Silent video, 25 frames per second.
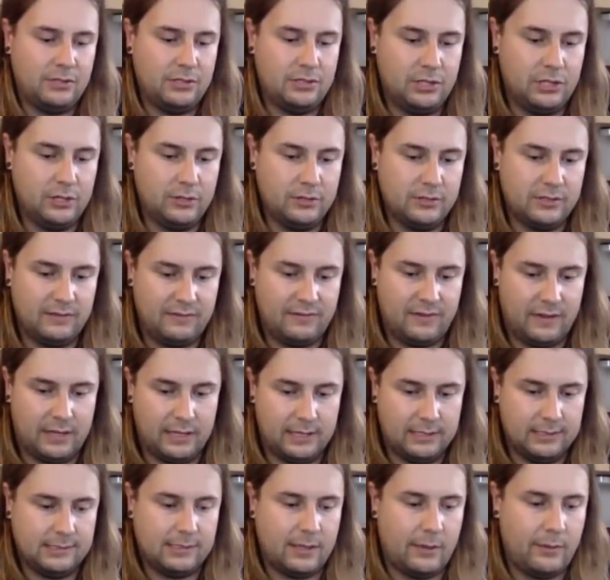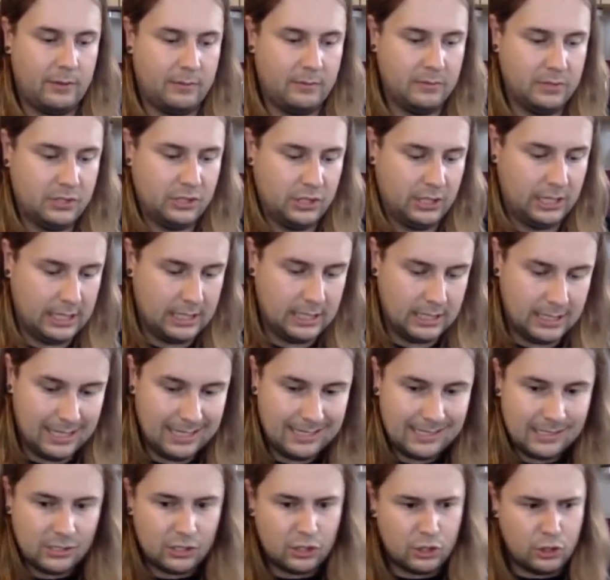to use a fucking sewing machine.
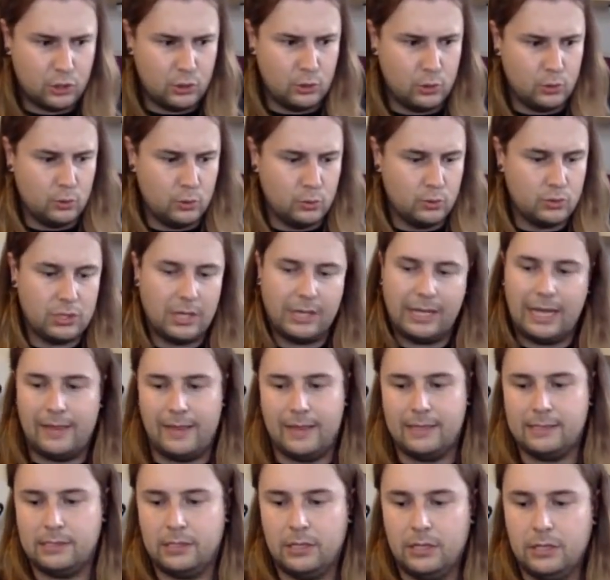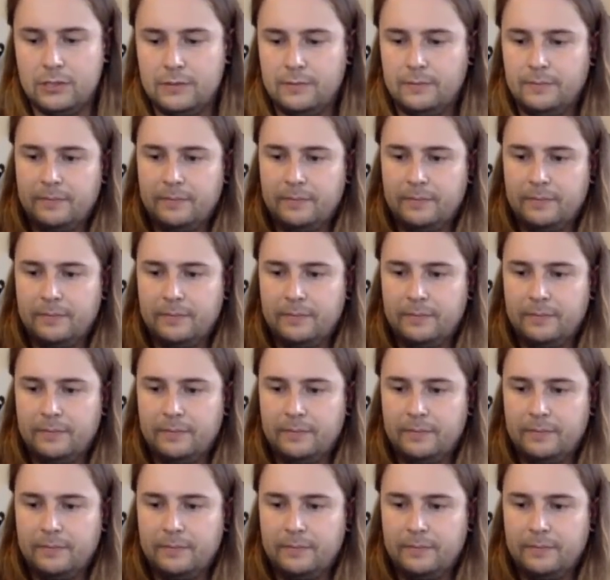This is huge. Okay, that's good.